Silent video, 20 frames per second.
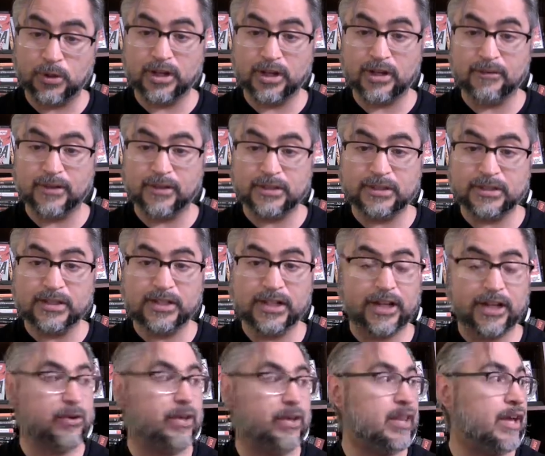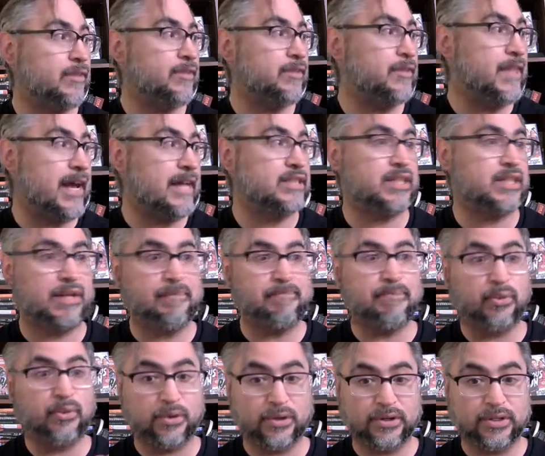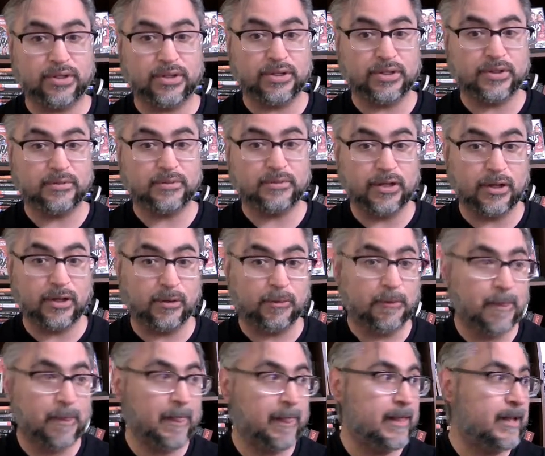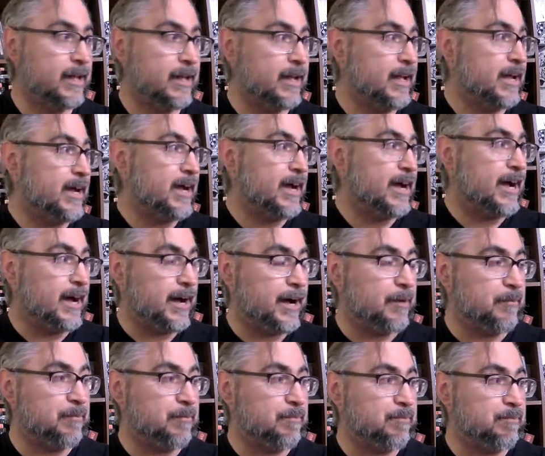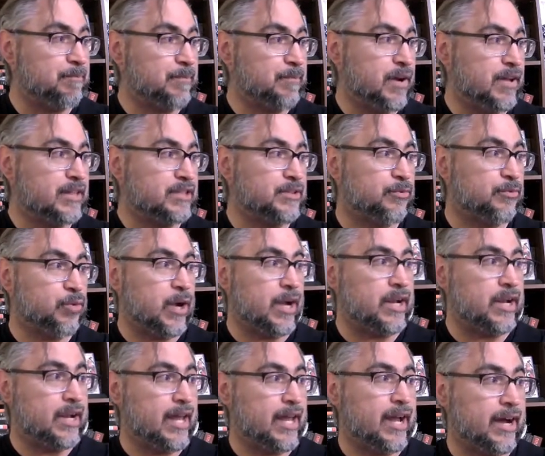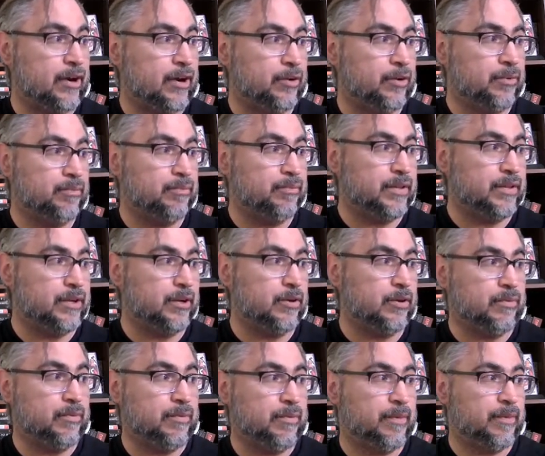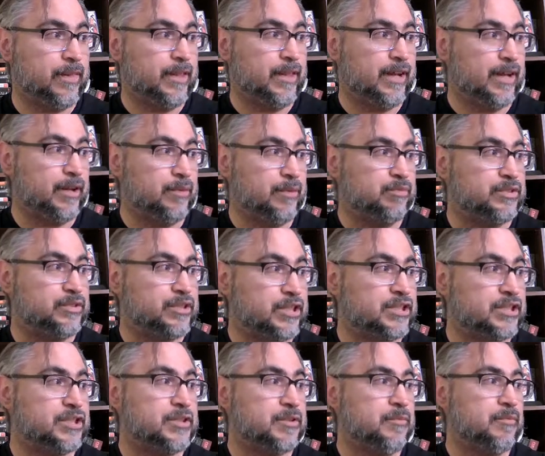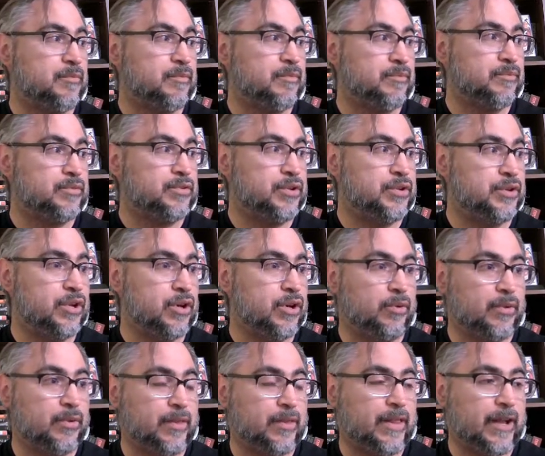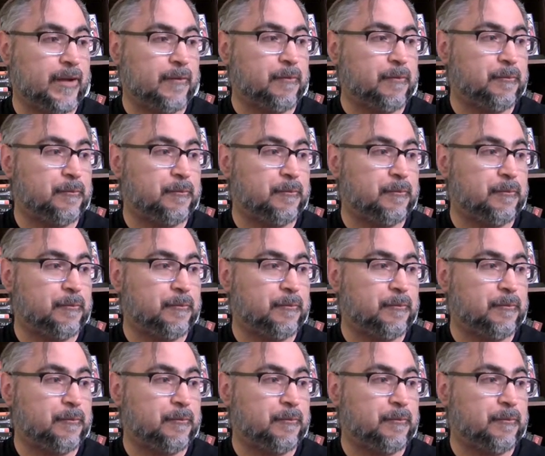of us, can agree, like, that's important, you know? But as of right now, you know, just to note, like,